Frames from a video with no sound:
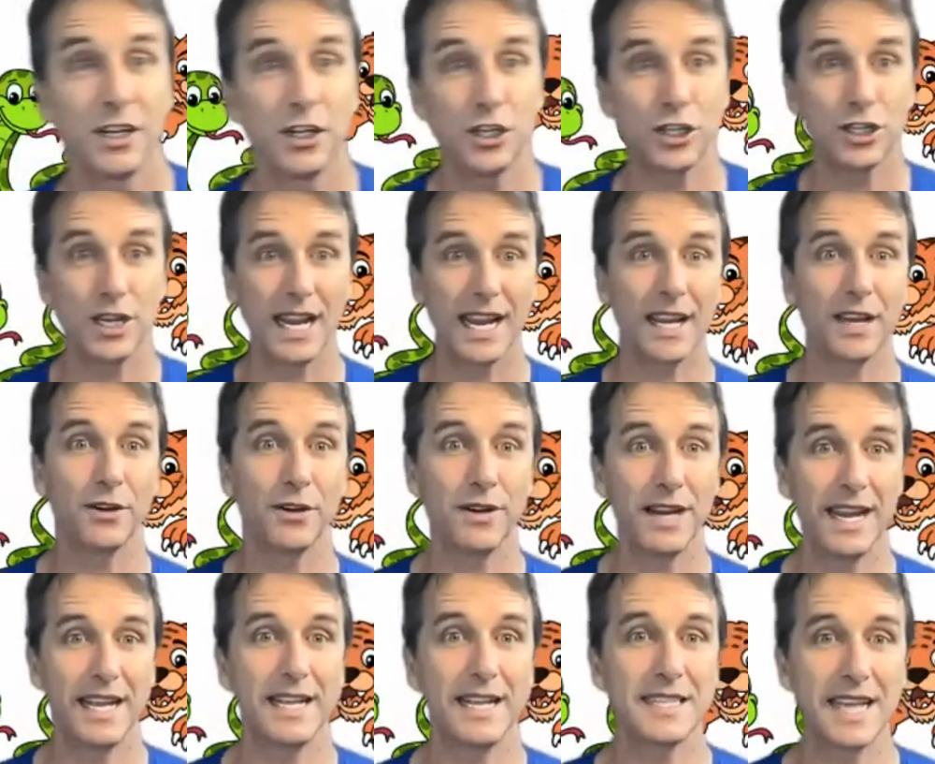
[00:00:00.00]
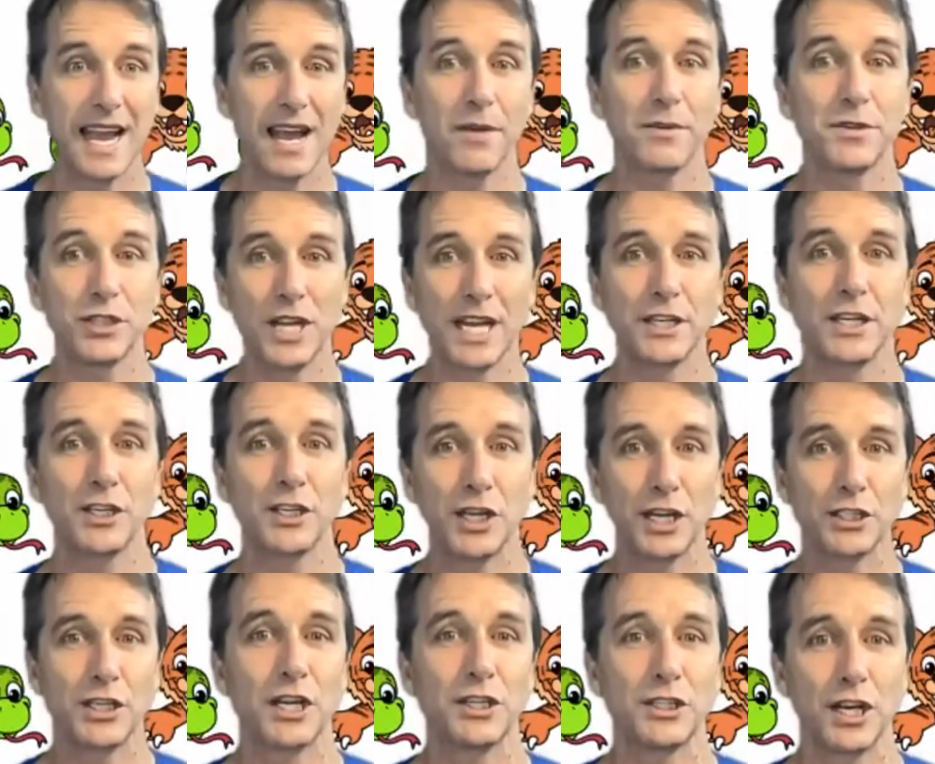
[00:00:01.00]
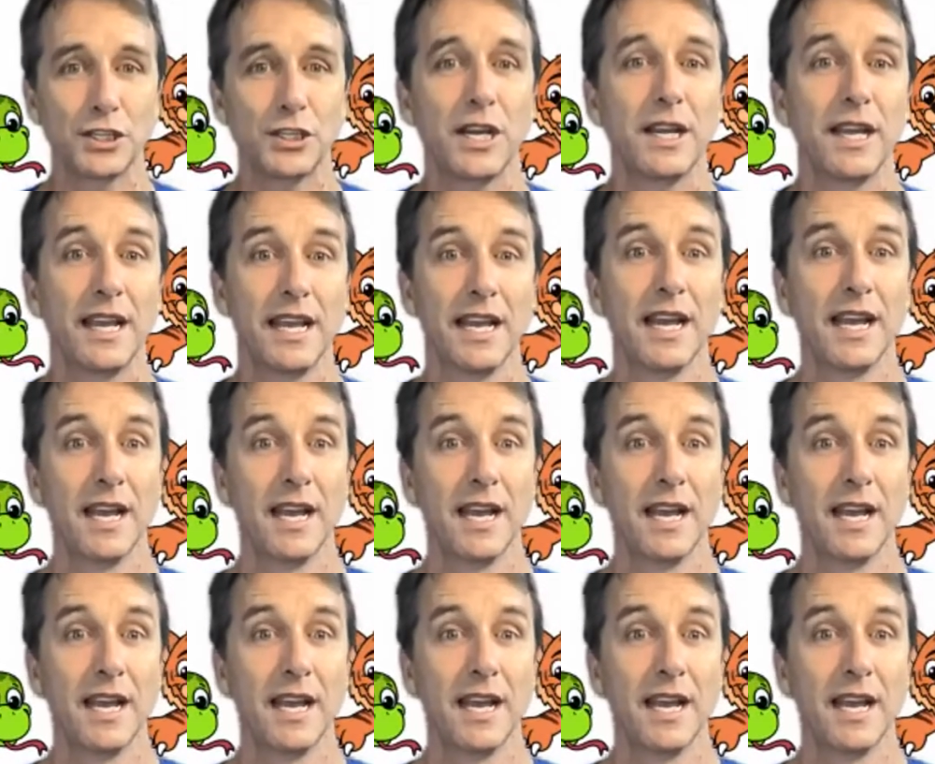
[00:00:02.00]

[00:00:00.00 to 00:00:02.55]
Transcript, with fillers: shake your hands out. Shake, shake, shake, shake, shake, shake.